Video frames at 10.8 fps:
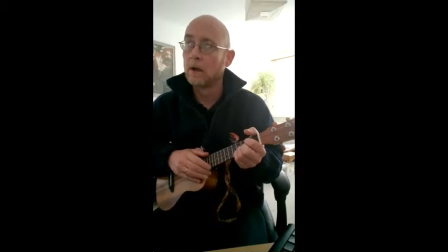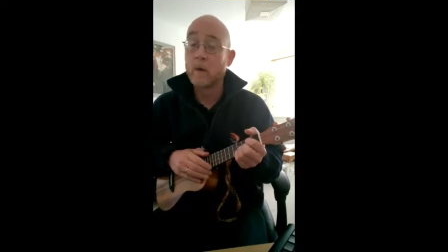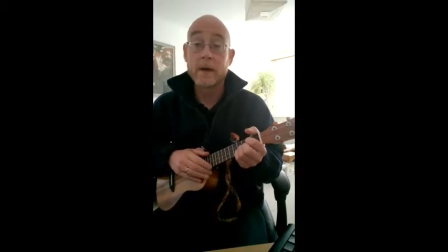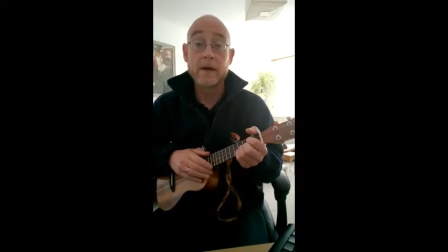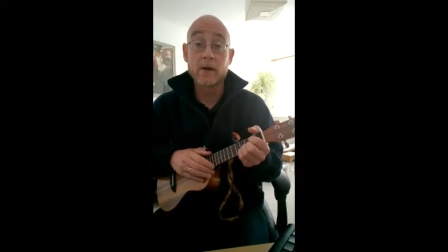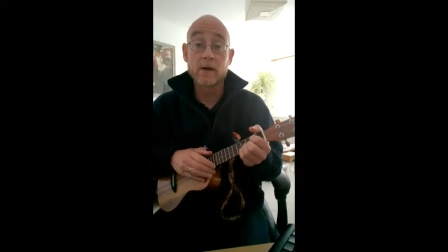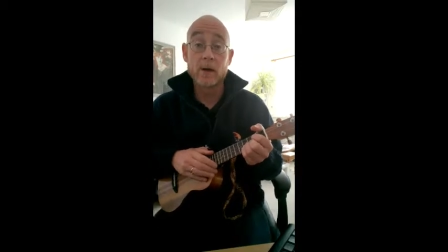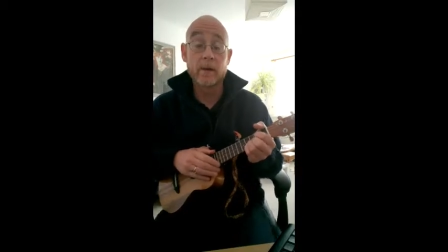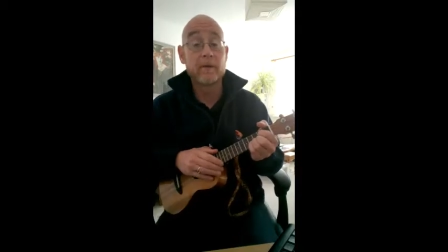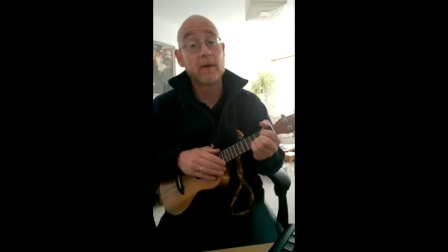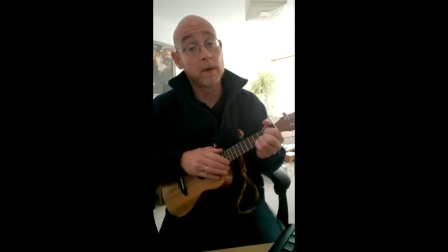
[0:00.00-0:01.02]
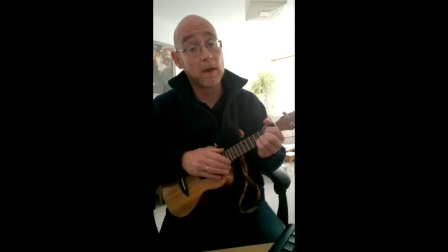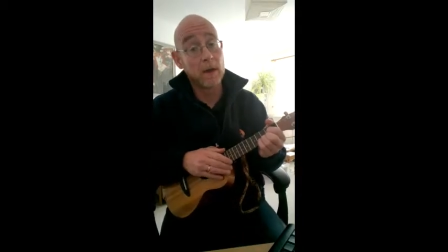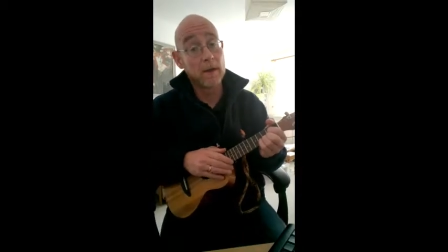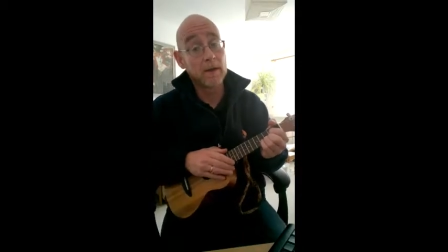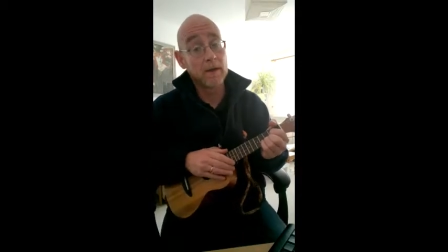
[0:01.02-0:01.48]
Window Shopping for
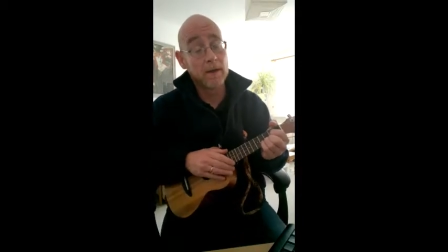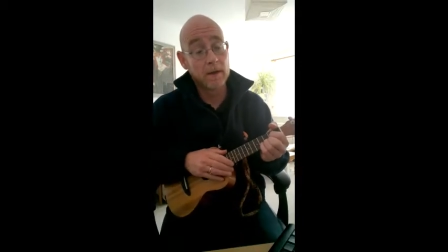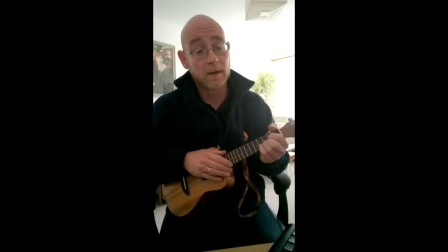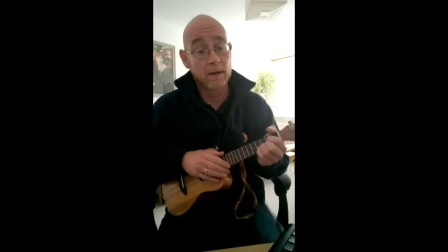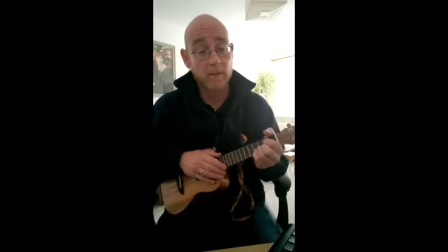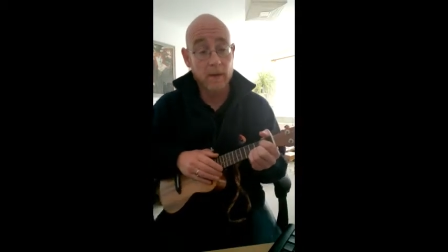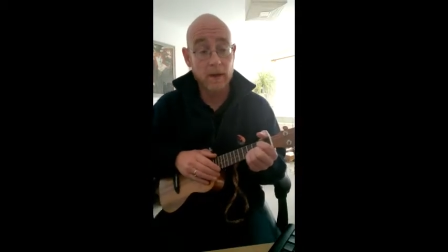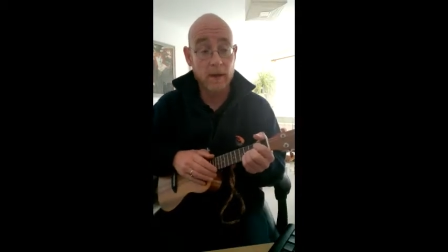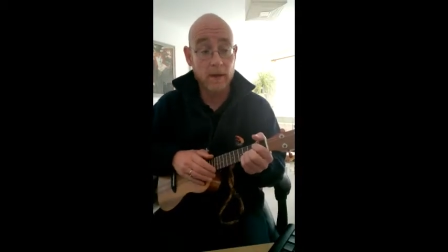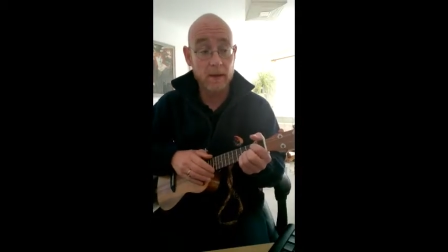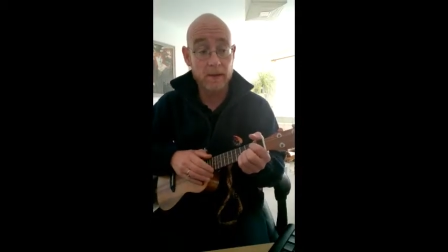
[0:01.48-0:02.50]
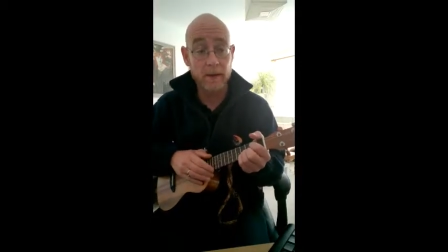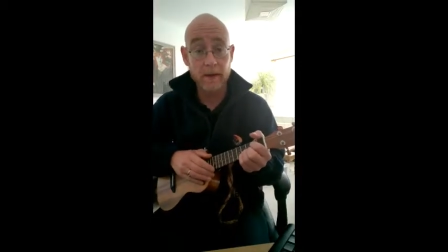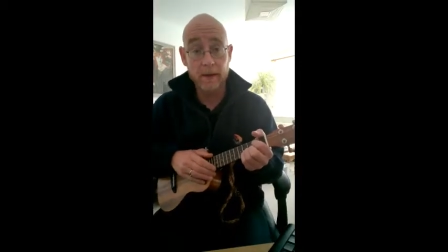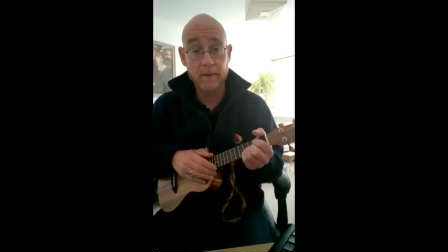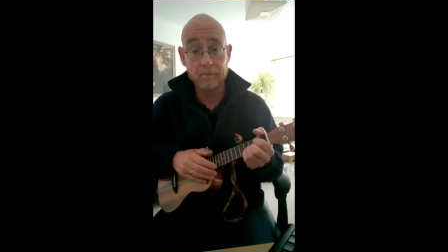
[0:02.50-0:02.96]
Blinds by
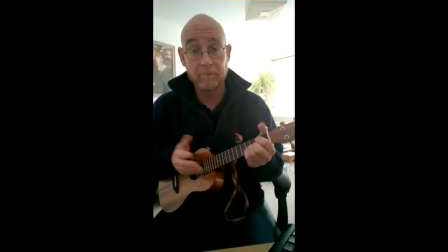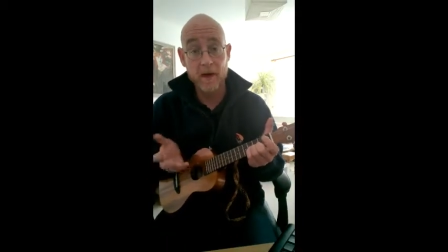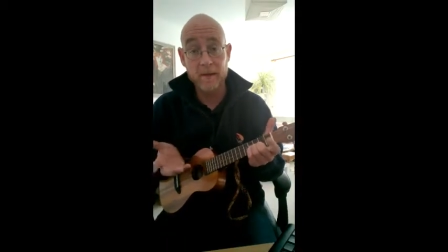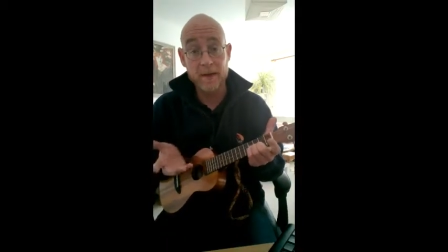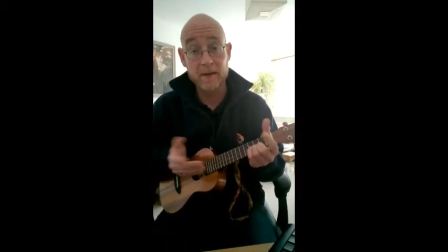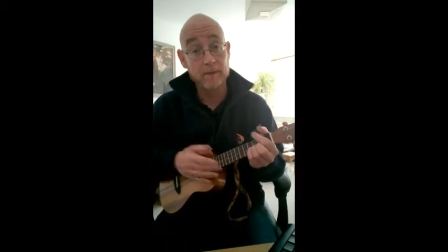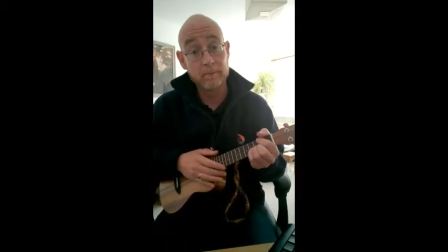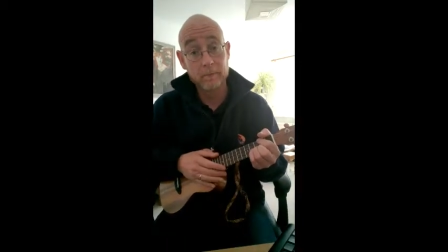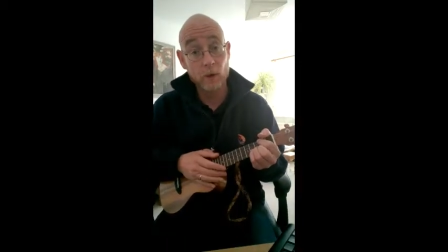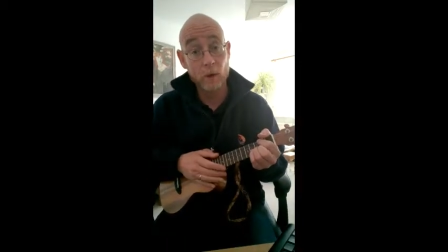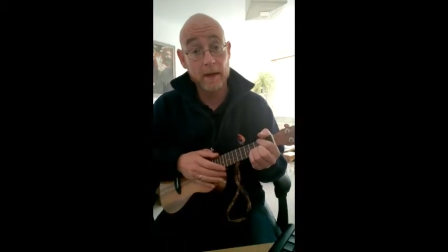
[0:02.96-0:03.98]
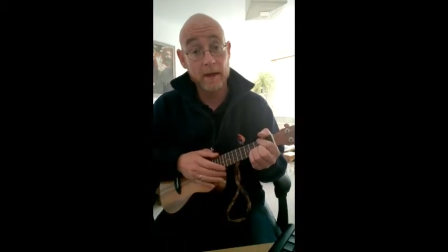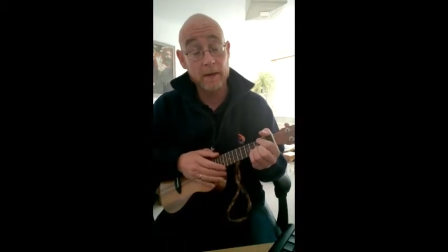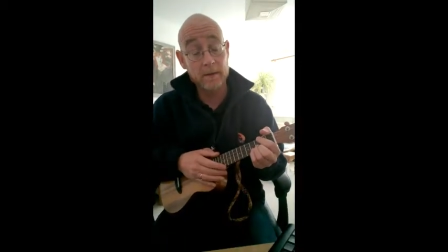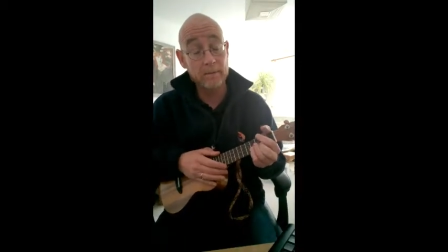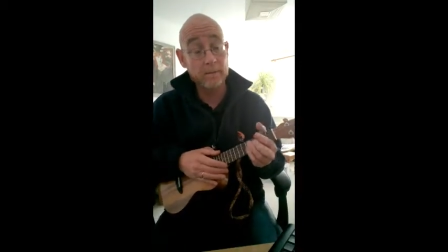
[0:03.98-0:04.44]
the amazing Paul
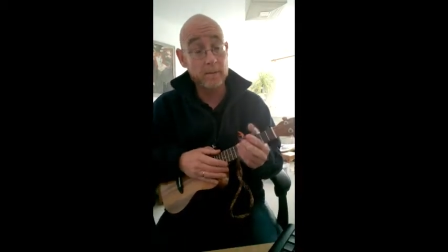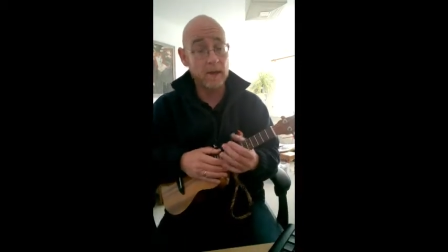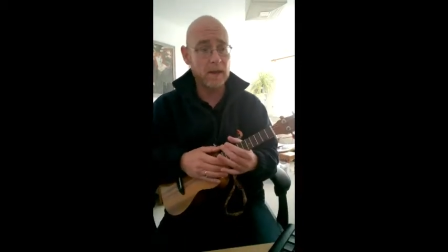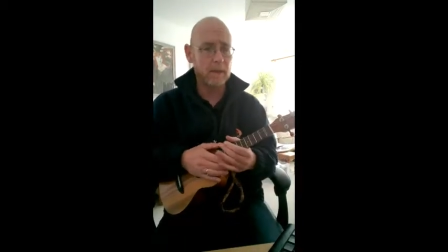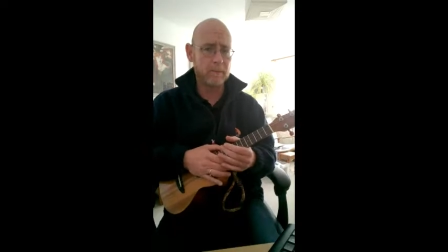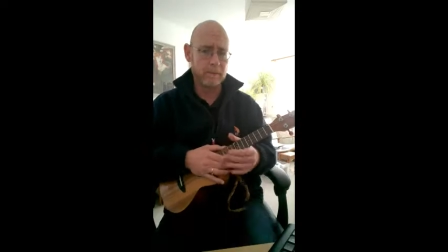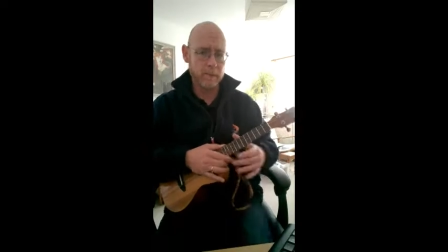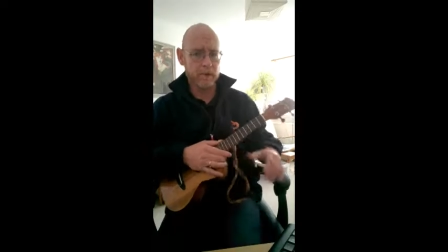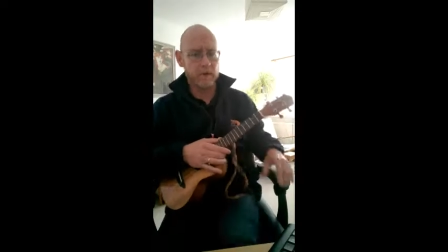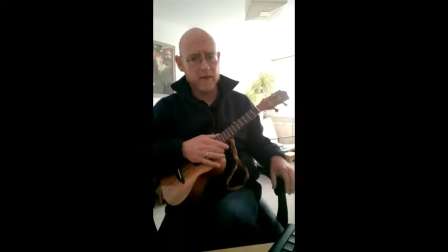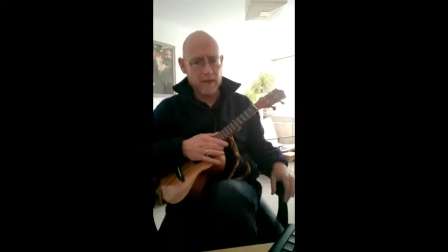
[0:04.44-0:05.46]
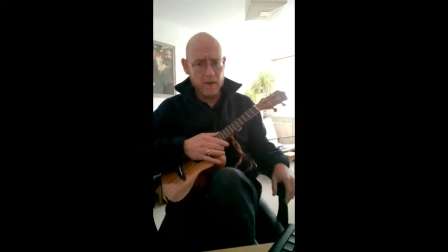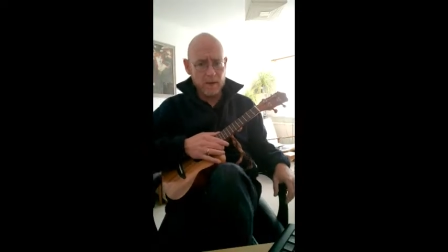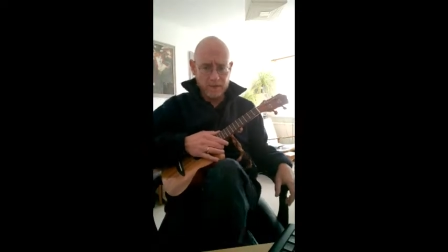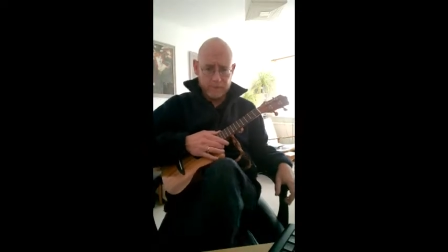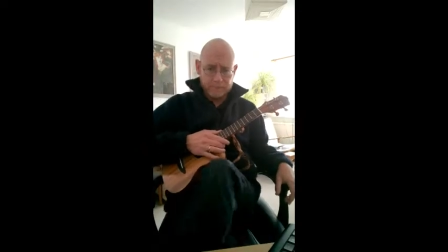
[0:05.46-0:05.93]
Heaton, um, Beautiful
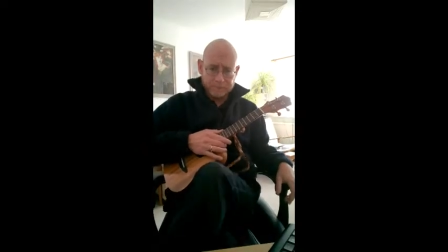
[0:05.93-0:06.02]
South,